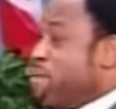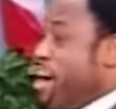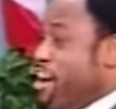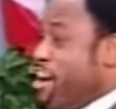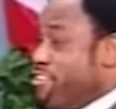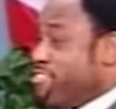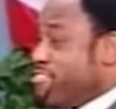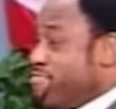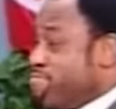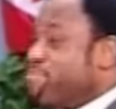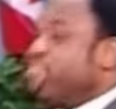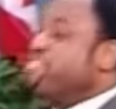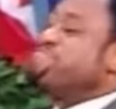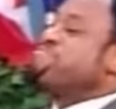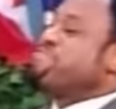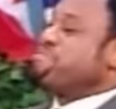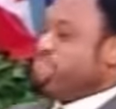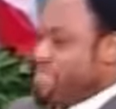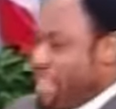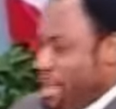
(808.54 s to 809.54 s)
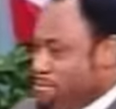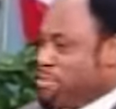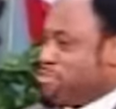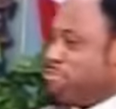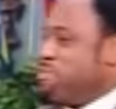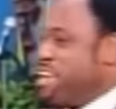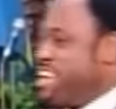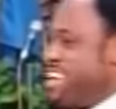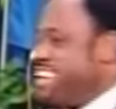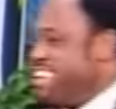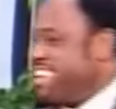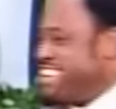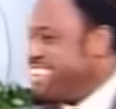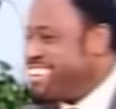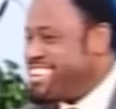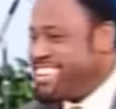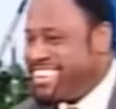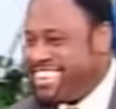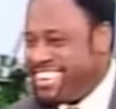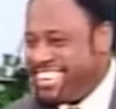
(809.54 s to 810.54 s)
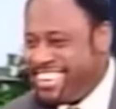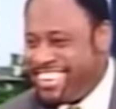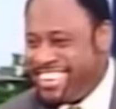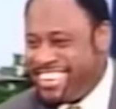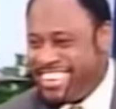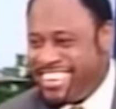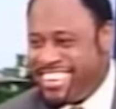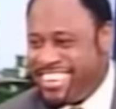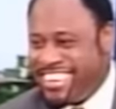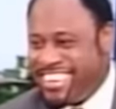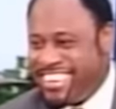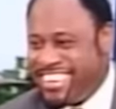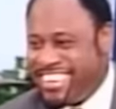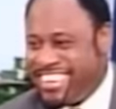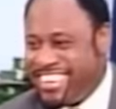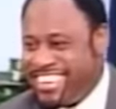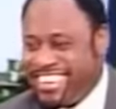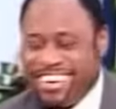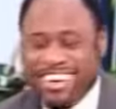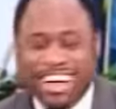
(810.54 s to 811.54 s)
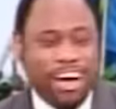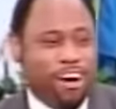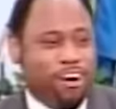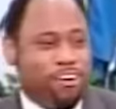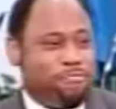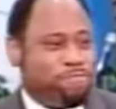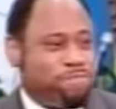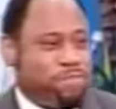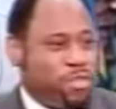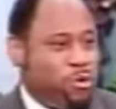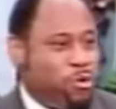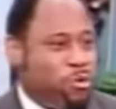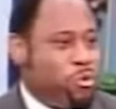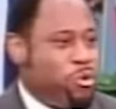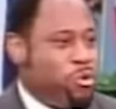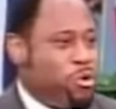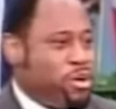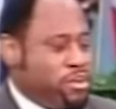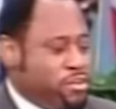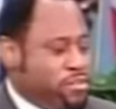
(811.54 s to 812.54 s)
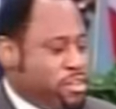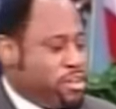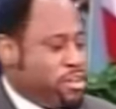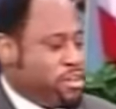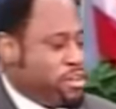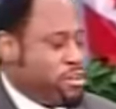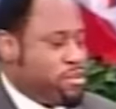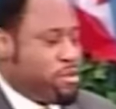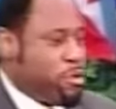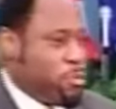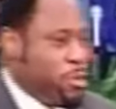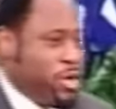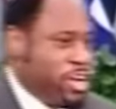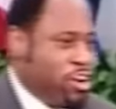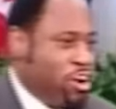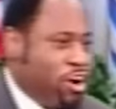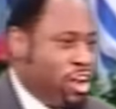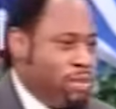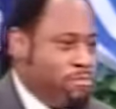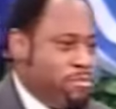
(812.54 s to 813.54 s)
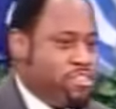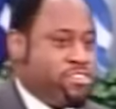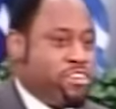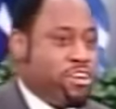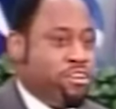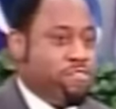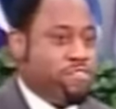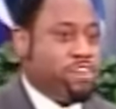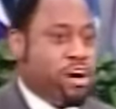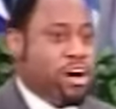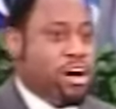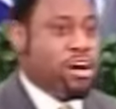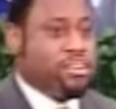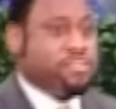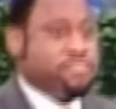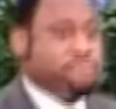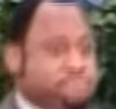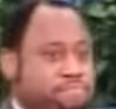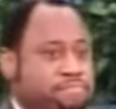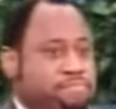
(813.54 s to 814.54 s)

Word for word: about, that was me. Now, we call him the Son of God.